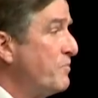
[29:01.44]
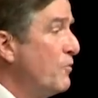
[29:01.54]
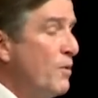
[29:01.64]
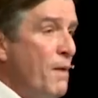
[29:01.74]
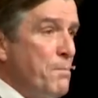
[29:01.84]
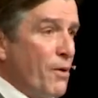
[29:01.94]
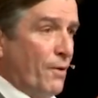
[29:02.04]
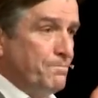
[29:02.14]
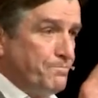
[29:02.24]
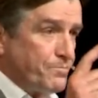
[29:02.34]

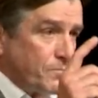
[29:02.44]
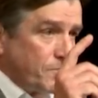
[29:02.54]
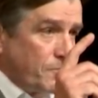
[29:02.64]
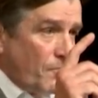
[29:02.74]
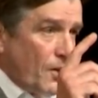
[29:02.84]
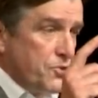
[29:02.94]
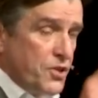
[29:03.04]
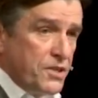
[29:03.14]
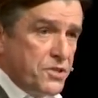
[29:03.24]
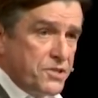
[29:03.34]
Remember,
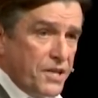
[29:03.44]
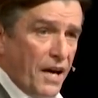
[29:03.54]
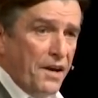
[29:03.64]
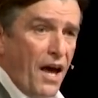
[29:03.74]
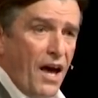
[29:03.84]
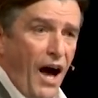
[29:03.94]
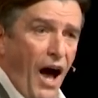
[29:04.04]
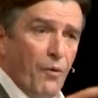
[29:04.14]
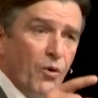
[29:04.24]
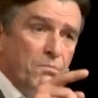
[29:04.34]
Jesus said,
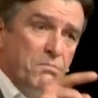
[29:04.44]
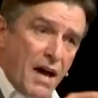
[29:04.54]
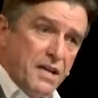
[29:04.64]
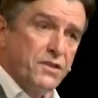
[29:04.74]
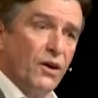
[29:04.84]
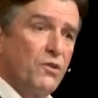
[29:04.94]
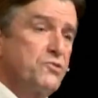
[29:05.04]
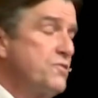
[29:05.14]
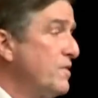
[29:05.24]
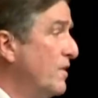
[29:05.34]
I will make
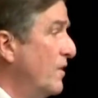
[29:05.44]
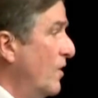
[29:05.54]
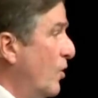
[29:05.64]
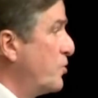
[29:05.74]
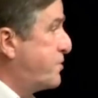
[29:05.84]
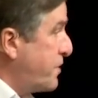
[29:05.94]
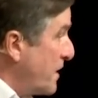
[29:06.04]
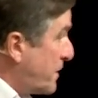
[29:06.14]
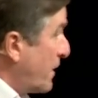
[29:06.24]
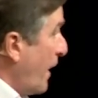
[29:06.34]
those who
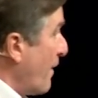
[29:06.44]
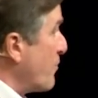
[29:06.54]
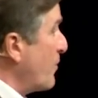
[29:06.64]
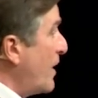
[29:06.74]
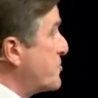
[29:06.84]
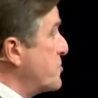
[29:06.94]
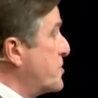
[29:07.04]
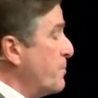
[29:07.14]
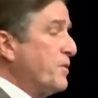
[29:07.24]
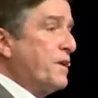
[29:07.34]
think they have a
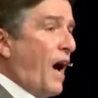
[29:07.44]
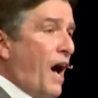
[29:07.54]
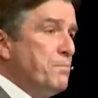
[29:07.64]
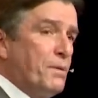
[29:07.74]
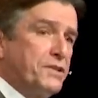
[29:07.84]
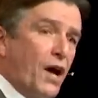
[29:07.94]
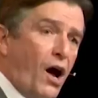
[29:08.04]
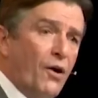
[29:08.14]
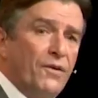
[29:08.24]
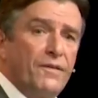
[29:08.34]
relationship with God but
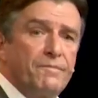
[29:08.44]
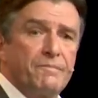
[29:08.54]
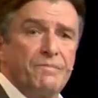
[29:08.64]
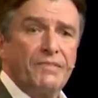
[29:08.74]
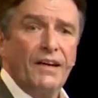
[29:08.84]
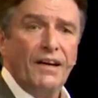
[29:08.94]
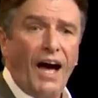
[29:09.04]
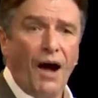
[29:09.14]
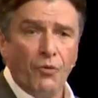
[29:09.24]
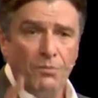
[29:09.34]
don't.
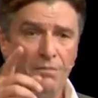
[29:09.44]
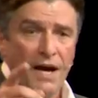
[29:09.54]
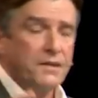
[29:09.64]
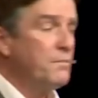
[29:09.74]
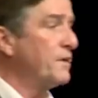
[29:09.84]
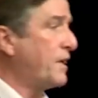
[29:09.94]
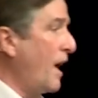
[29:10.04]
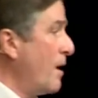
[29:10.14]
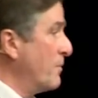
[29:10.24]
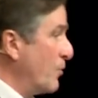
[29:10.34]
I will make them to
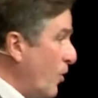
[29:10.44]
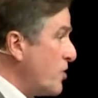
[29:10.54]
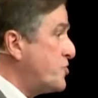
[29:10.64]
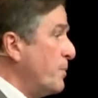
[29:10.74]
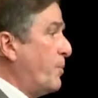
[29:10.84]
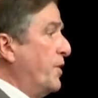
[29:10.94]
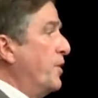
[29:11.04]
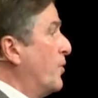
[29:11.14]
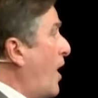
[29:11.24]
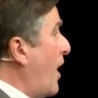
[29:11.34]
come and worship where
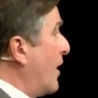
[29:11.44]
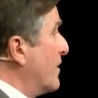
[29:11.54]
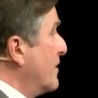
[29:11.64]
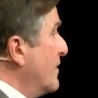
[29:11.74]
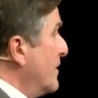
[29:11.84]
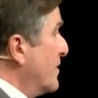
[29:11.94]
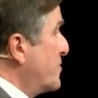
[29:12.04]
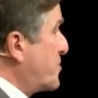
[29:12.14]
you are. And